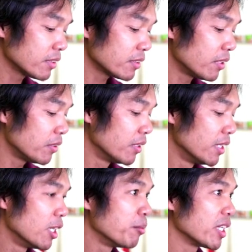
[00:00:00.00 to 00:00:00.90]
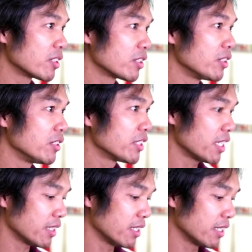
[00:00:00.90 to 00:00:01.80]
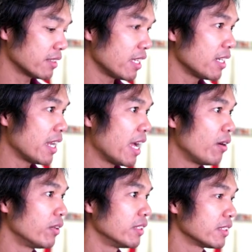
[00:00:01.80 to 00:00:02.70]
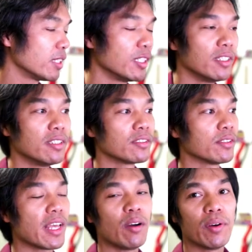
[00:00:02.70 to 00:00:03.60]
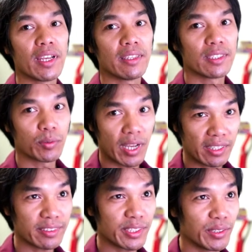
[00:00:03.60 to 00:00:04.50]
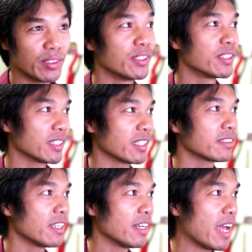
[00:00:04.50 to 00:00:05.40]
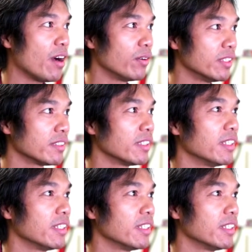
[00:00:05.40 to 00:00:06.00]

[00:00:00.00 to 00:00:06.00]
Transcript: So make sure you check extended hours so that way this will execute during extended hours.